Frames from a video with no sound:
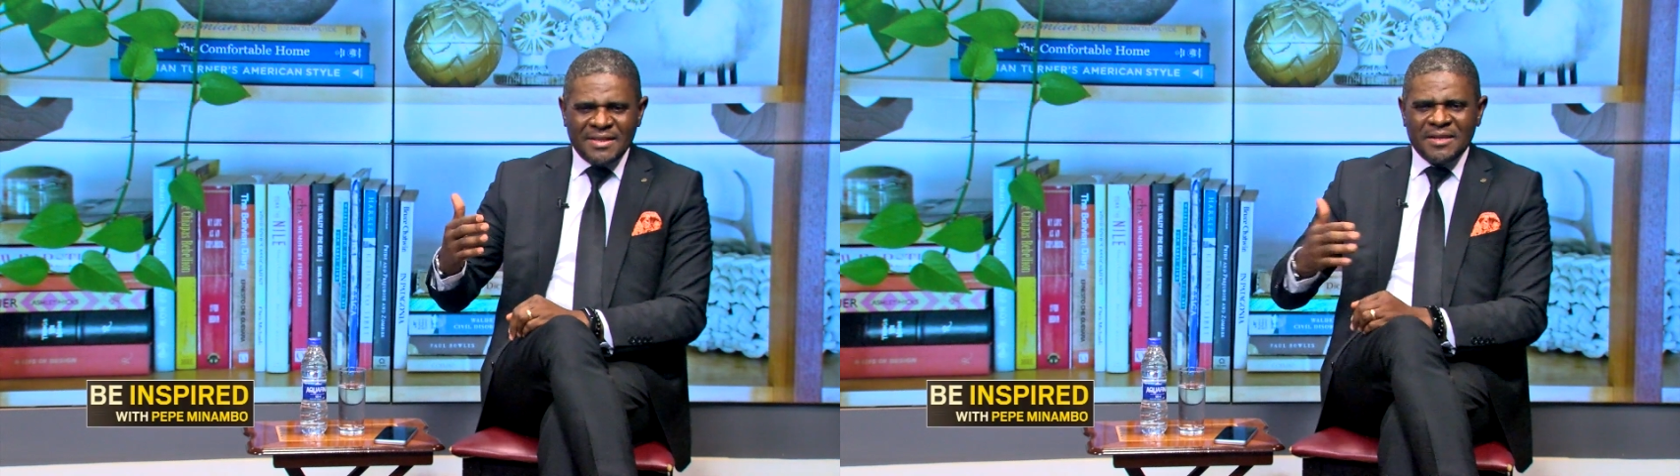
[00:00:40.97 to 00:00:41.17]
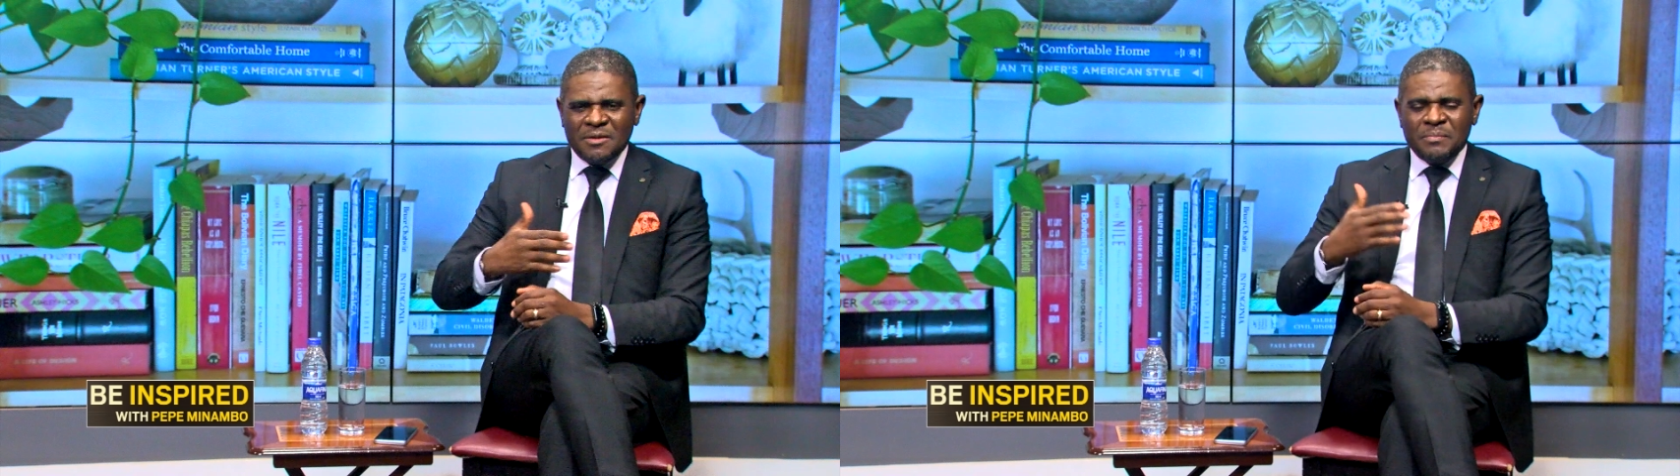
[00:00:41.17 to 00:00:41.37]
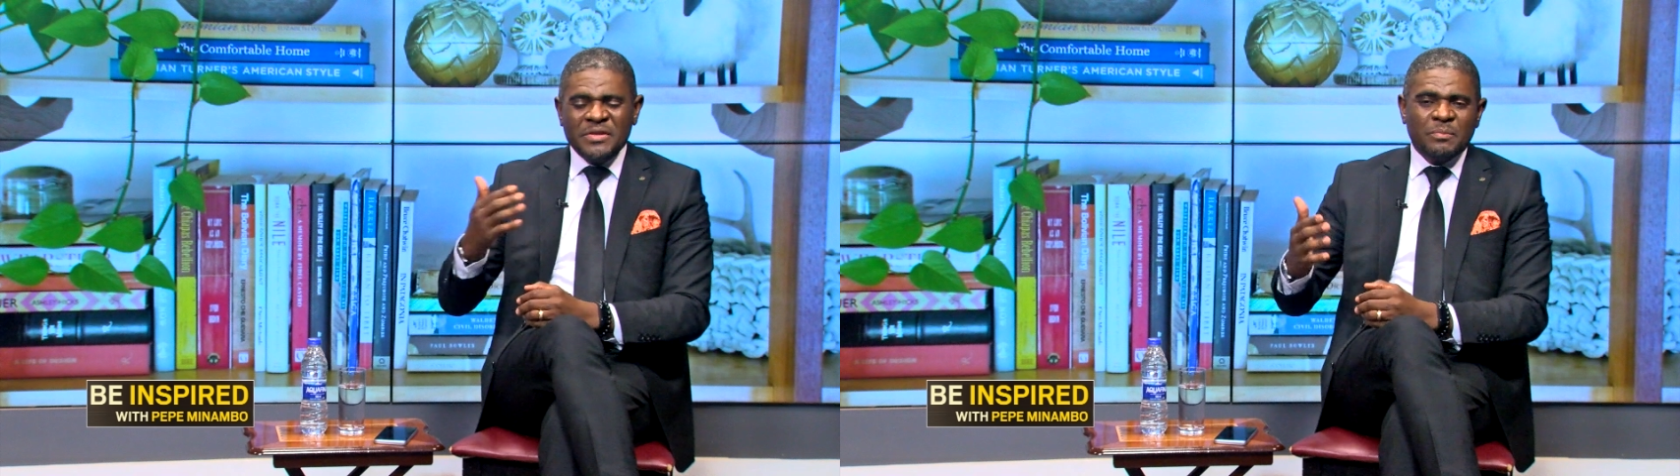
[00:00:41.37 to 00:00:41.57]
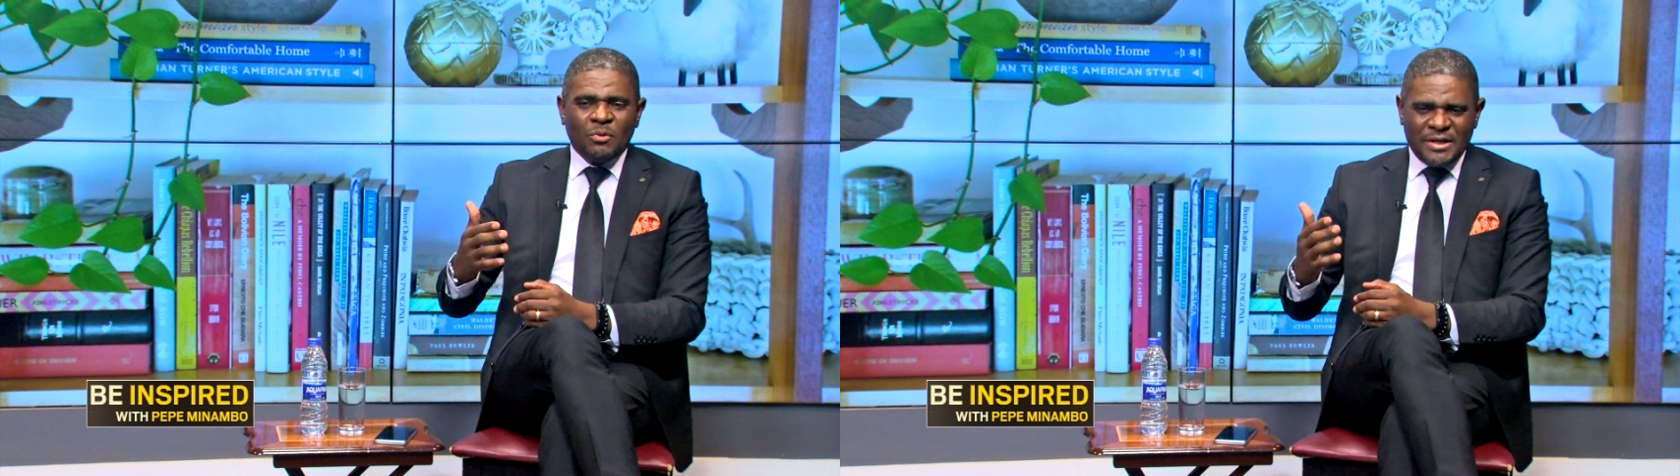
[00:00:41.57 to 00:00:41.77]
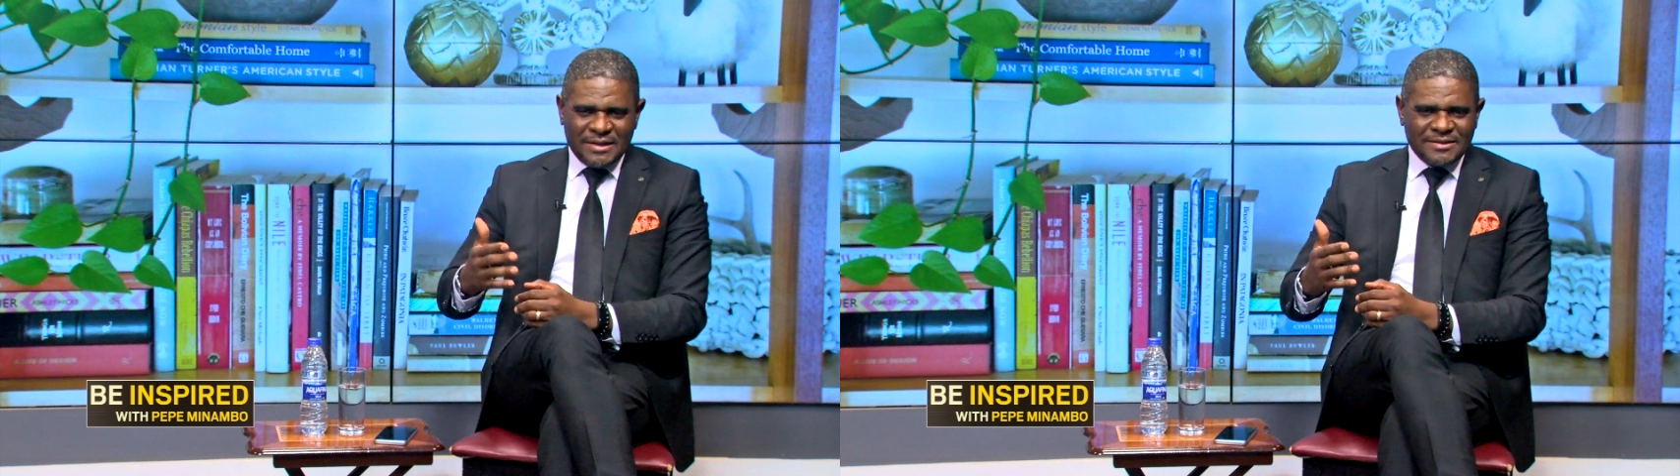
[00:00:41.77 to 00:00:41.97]
than the
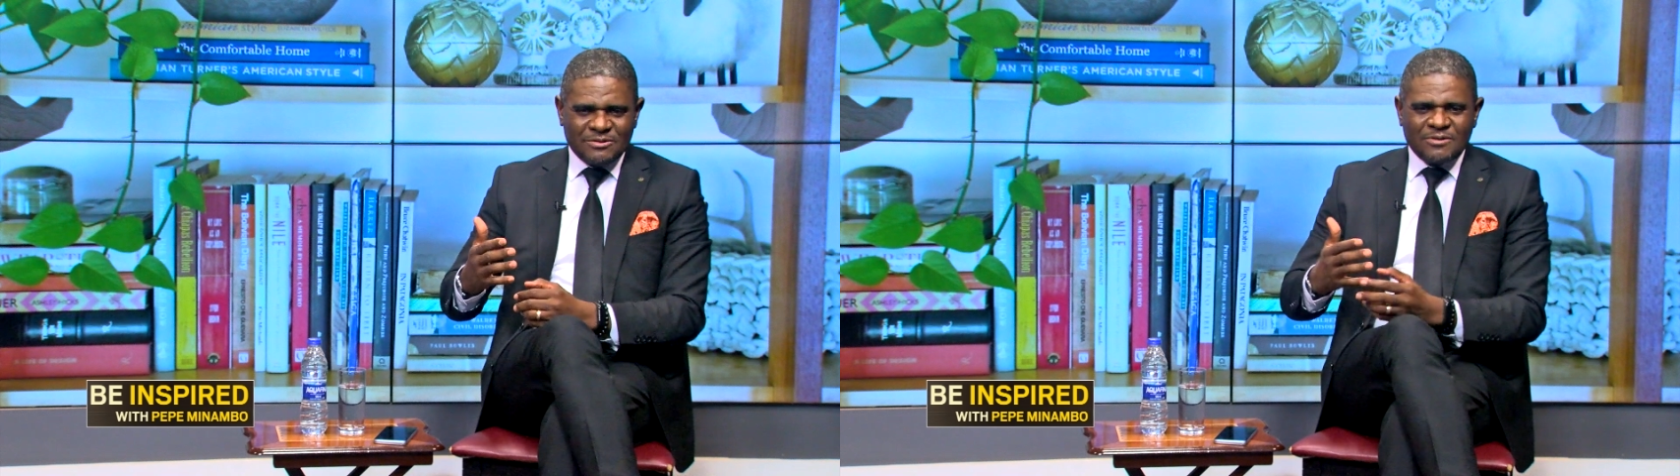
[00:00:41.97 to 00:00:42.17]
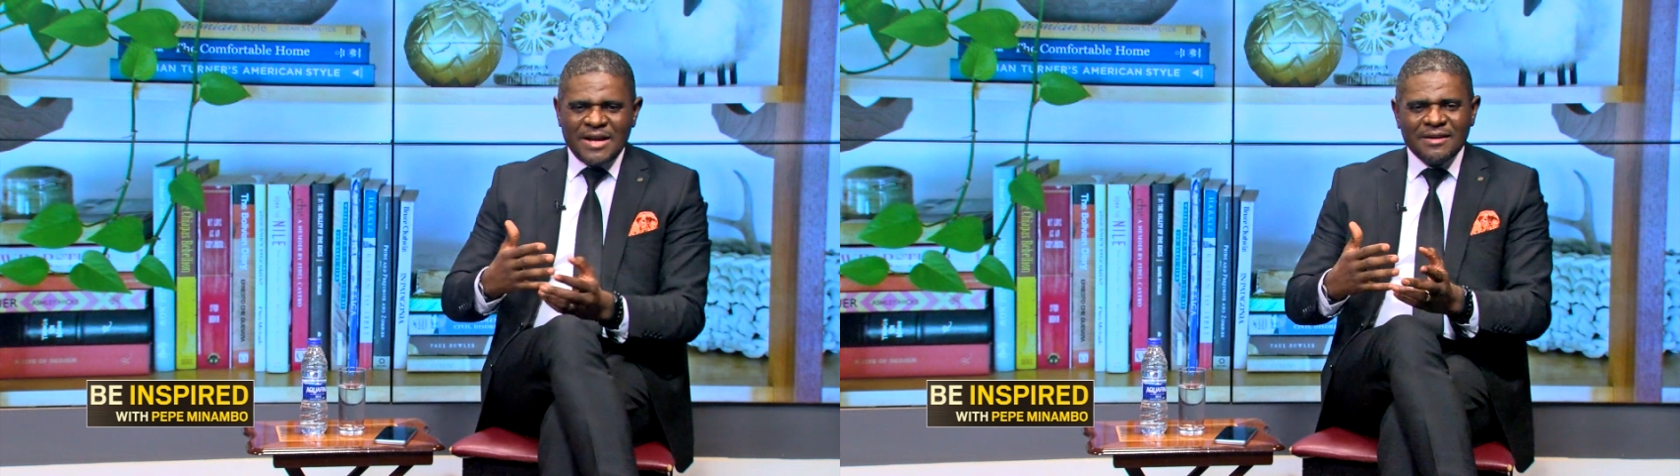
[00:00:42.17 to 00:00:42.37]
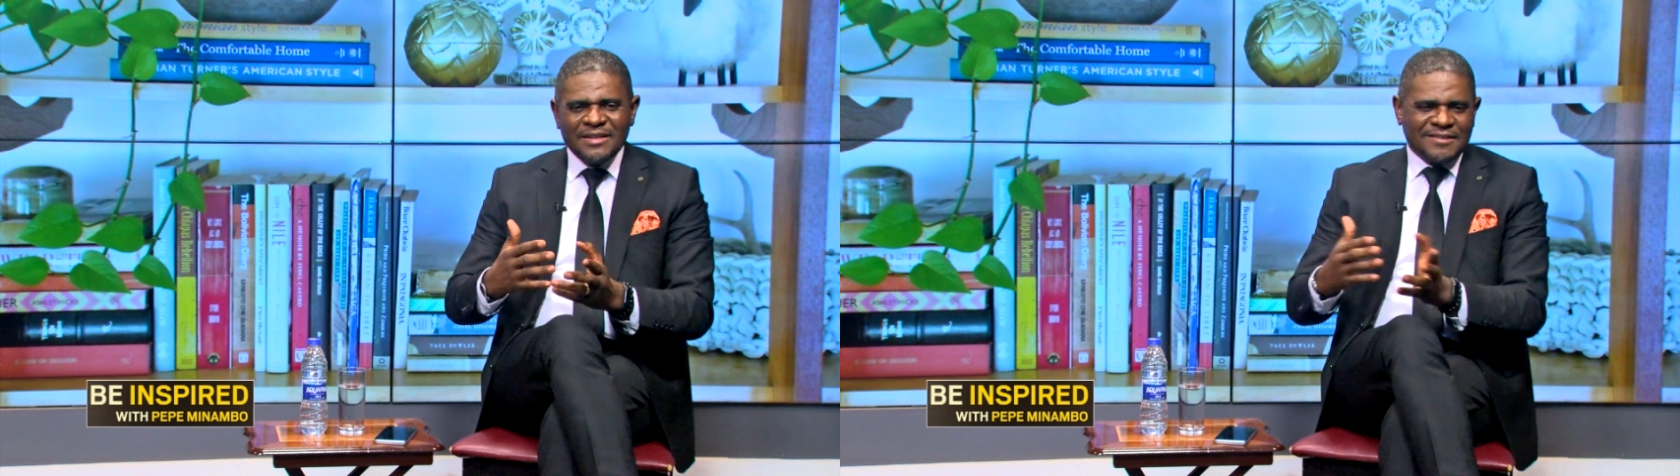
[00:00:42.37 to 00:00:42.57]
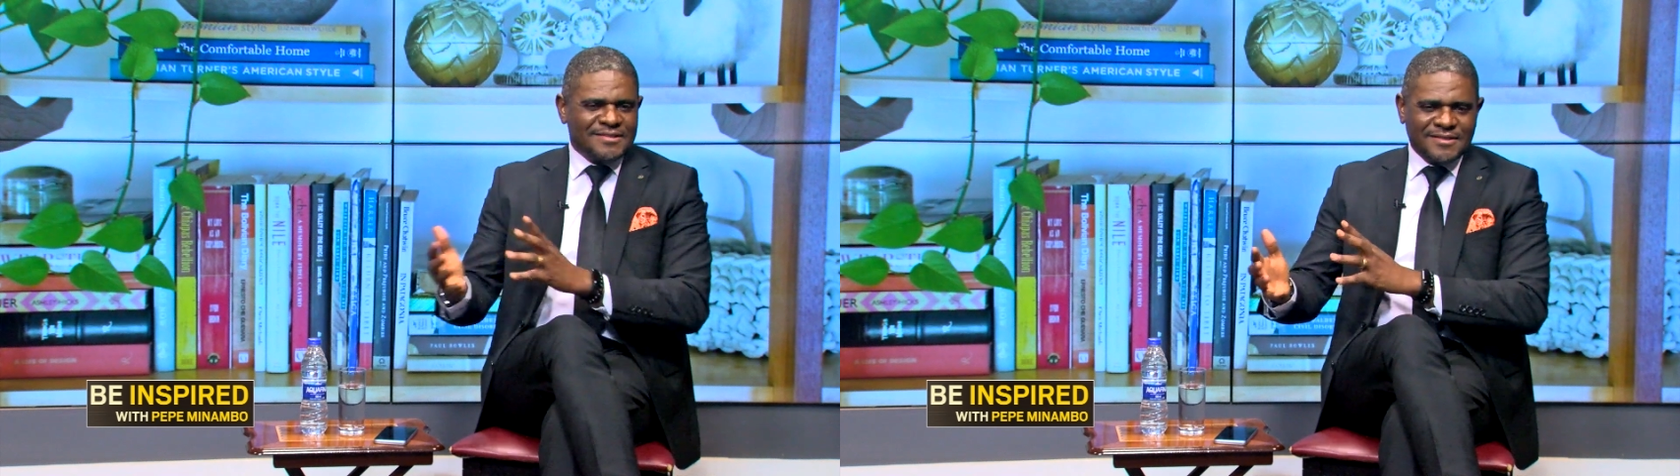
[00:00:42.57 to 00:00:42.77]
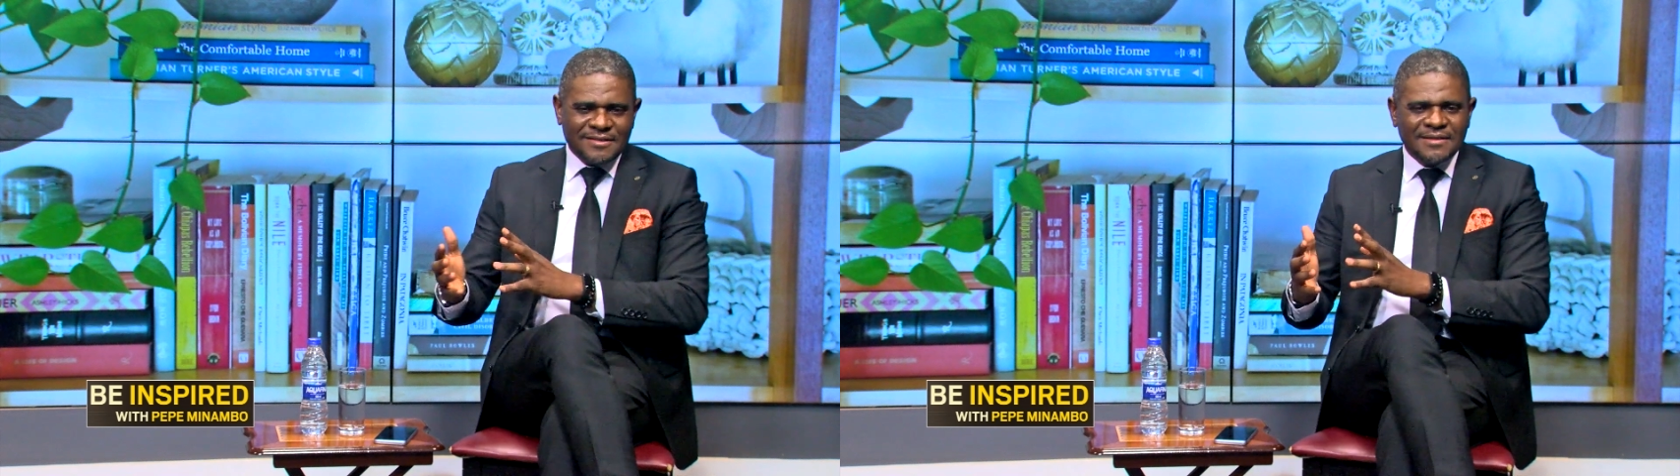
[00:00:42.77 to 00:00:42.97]
people that run
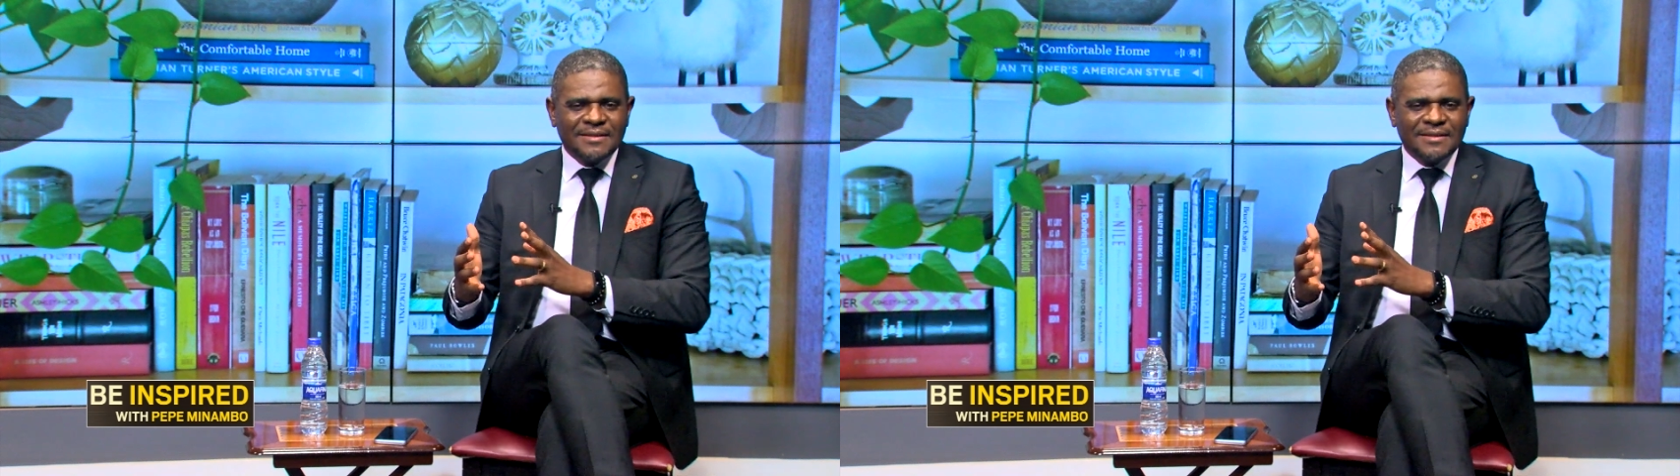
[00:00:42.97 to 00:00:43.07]
it,